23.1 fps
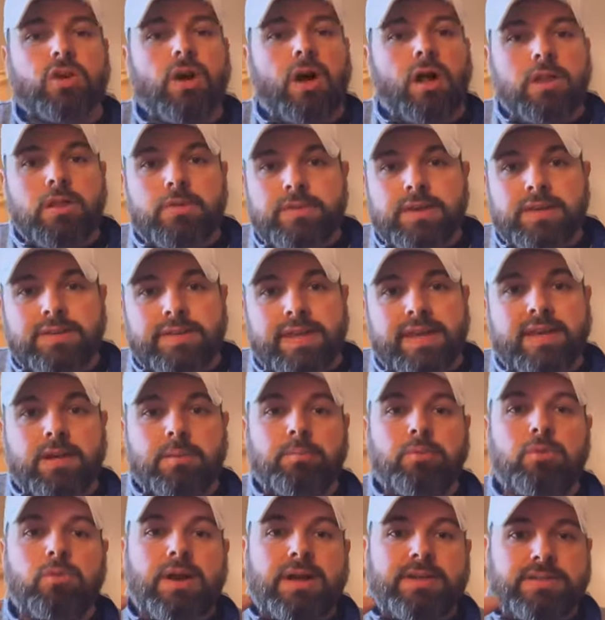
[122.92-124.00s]
all of it and they
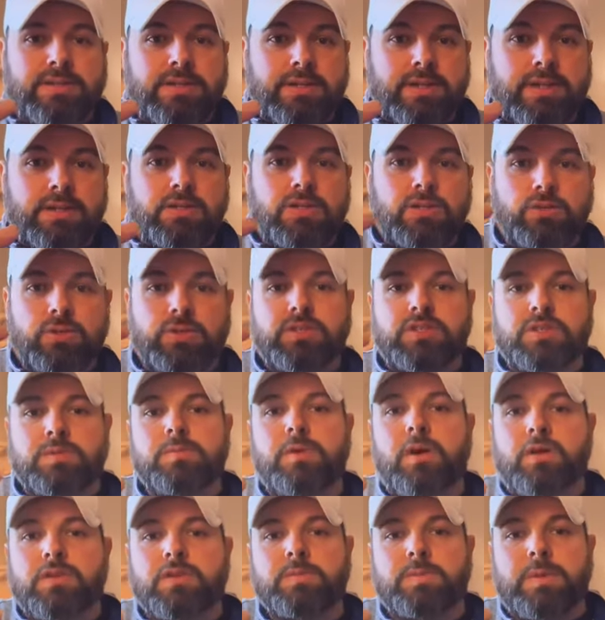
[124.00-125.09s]
compress it into a
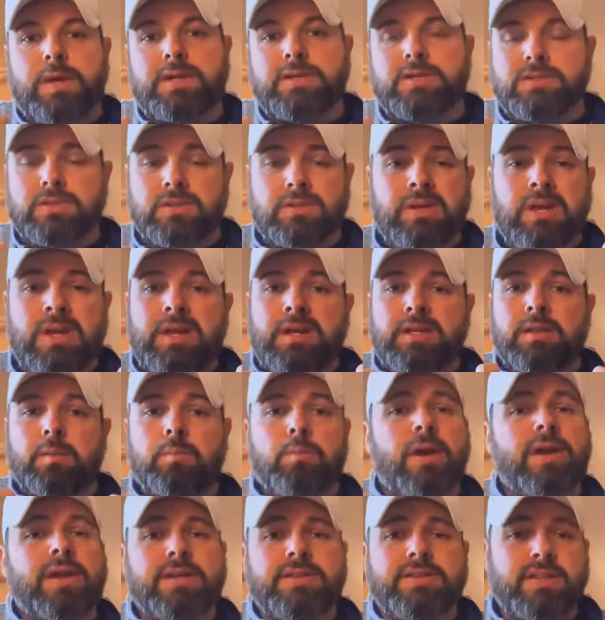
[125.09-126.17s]
small space. So the
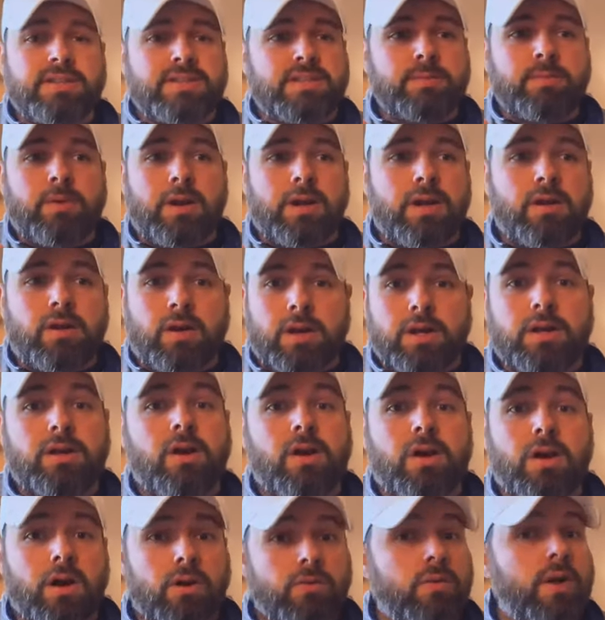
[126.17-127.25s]
braking system on a, on a
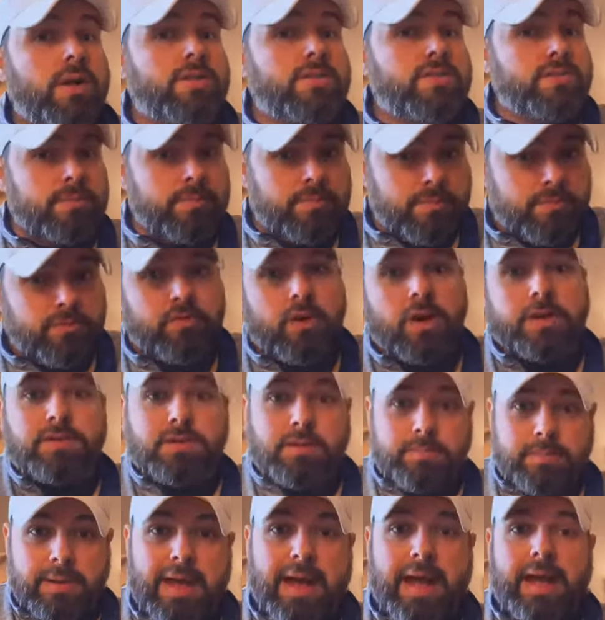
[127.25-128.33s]
car runs from front
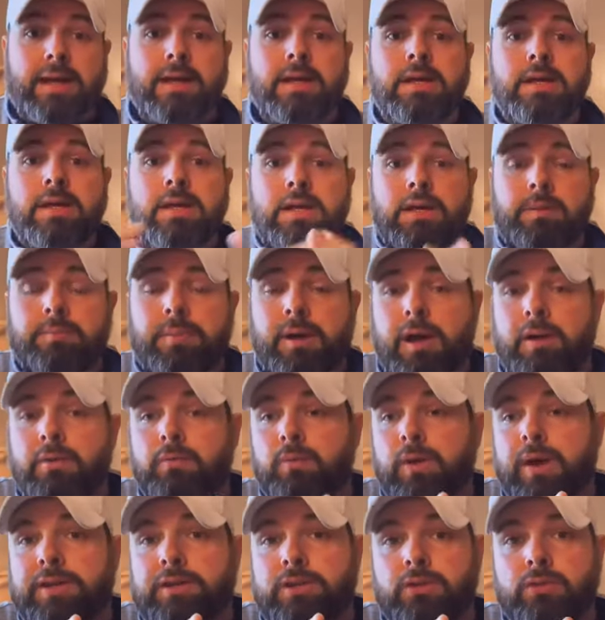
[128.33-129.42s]
to back, but
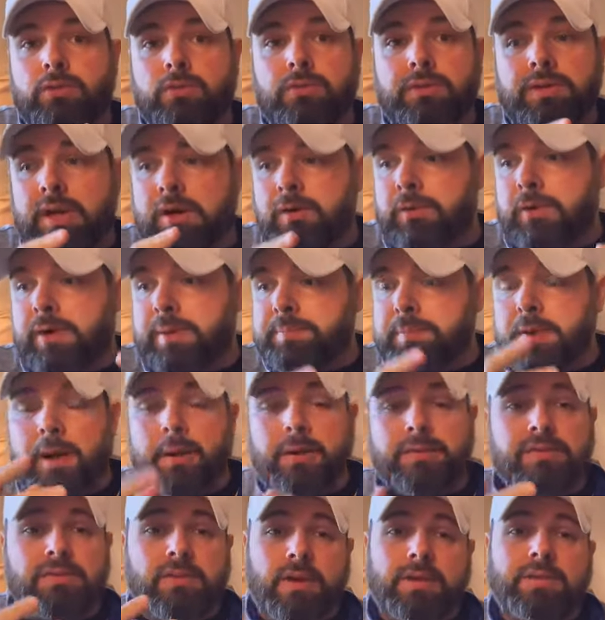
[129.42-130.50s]
when you go up
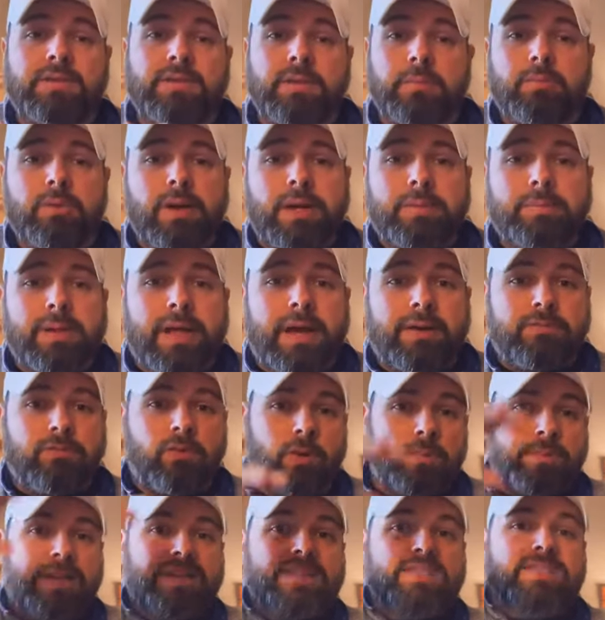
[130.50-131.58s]
on, onto the brake
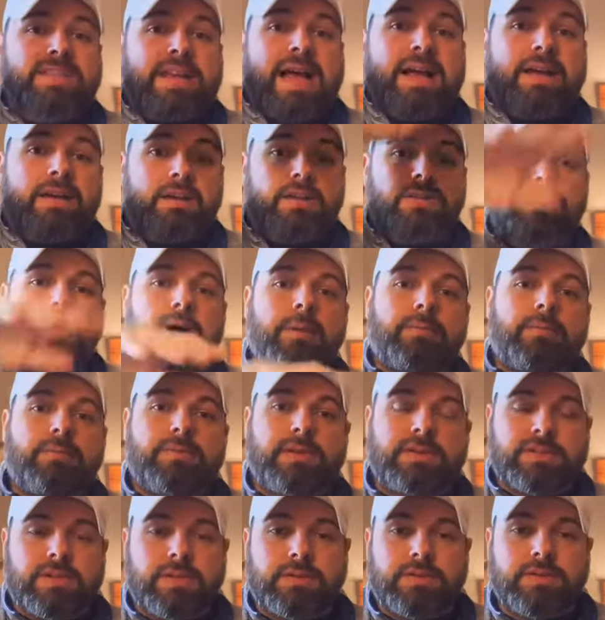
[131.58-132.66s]
platform, they stack it on top of
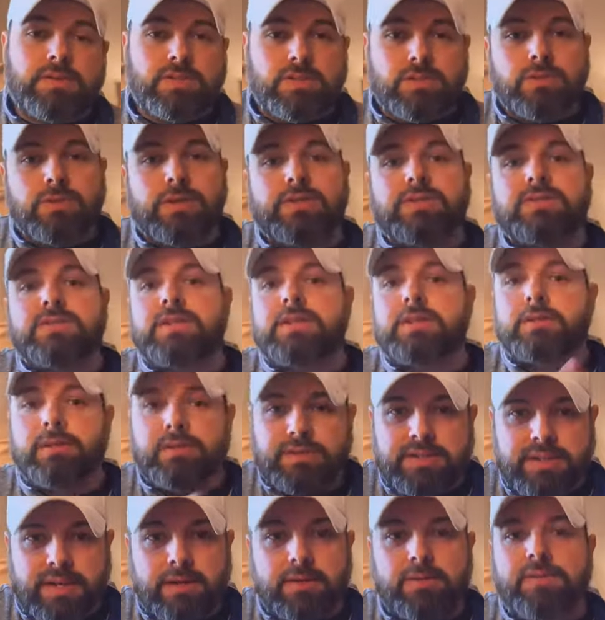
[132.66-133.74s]
each other. So you can see the
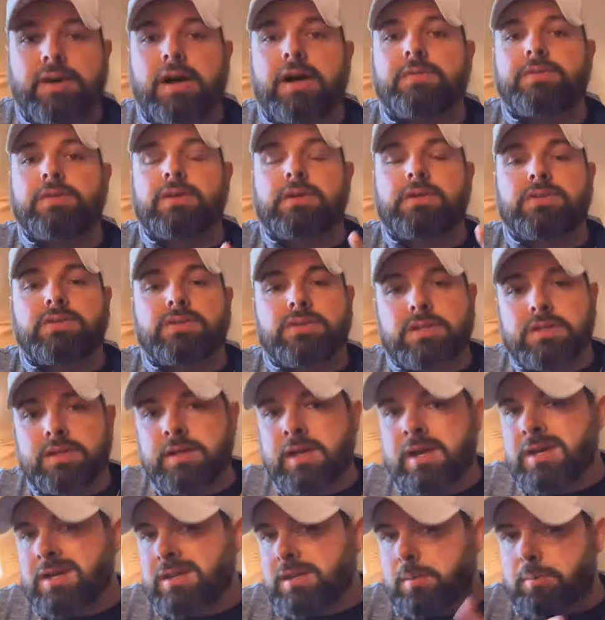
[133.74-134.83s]
retainer valve, you can
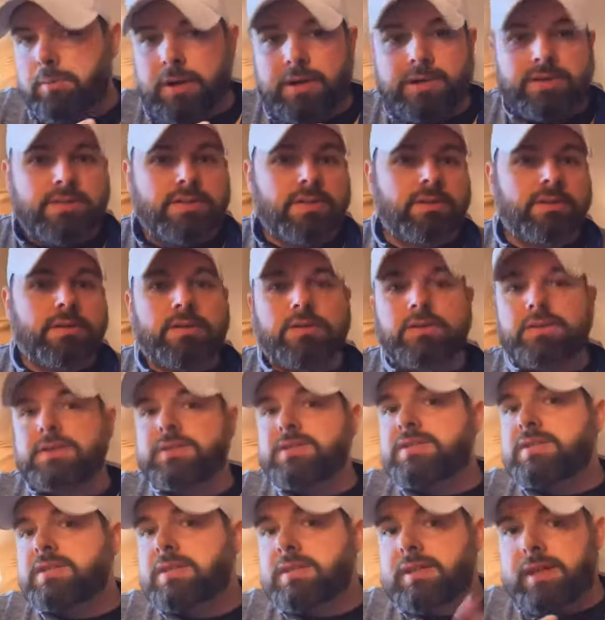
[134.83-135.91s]
see the brake cylinder, you can
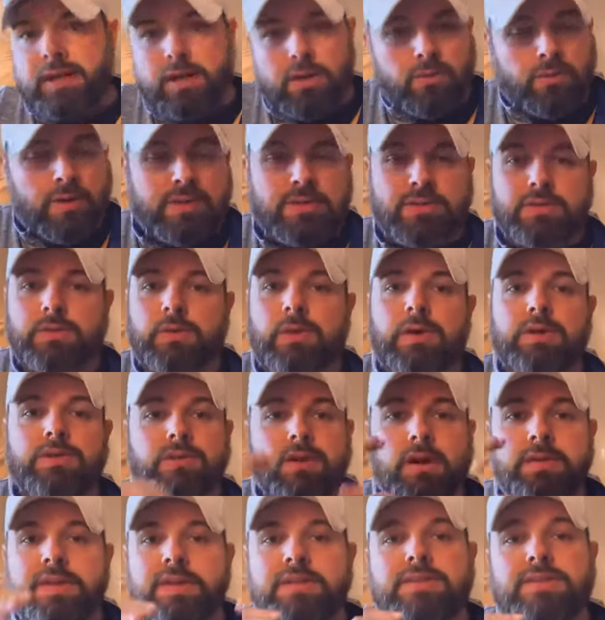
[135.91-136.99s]
see the air reservoirs,
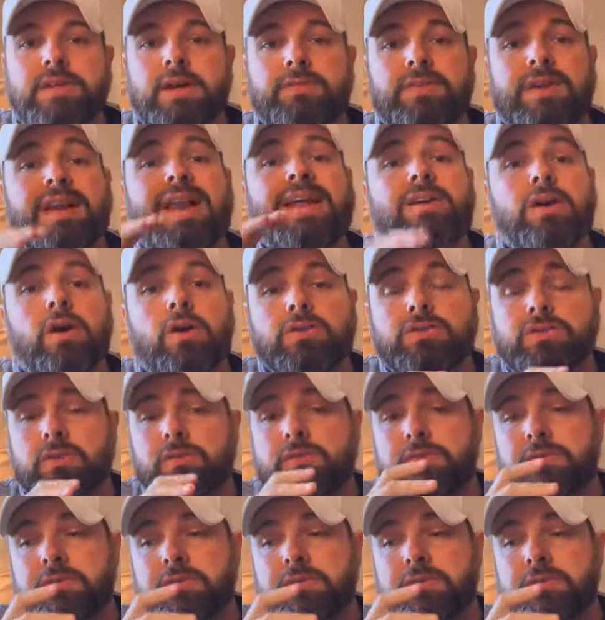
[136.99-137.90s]
all that stuff, and also